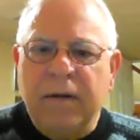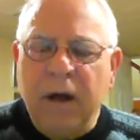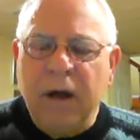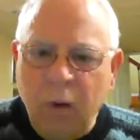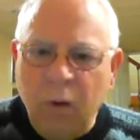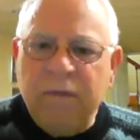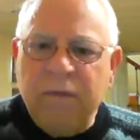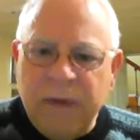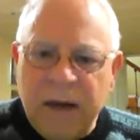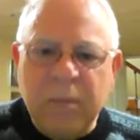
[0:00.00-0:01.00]
the whole
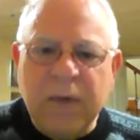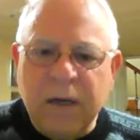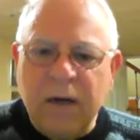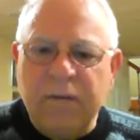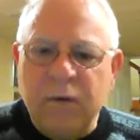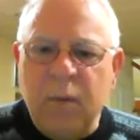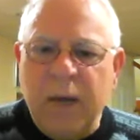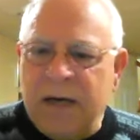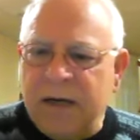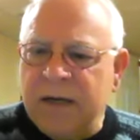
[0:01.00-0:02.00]
family of
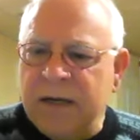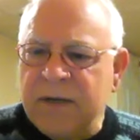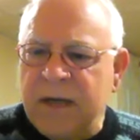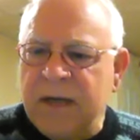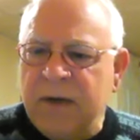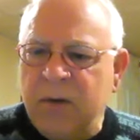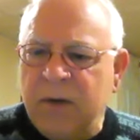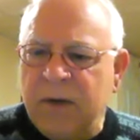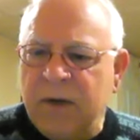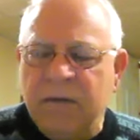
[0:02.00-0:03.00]
humanity as they knew it.